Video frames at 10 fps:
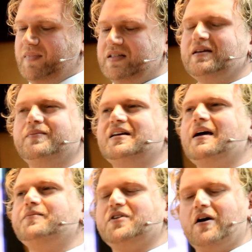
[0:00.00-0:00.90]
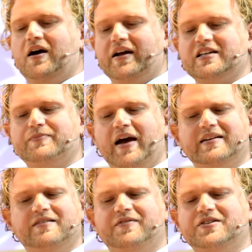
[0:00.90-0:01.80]
And sometimes our
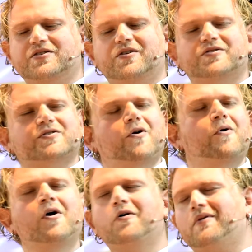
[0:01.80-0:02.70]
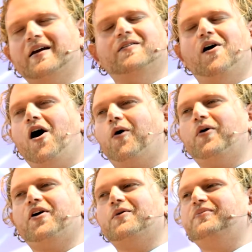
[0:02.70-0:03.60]
unexpected visitors go right along
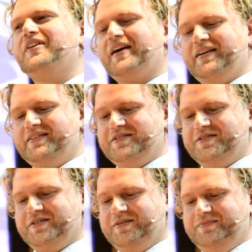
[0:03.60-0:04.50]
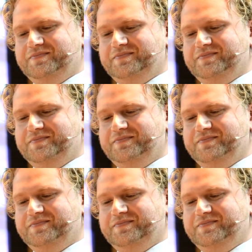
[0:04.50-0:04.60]
with our plans.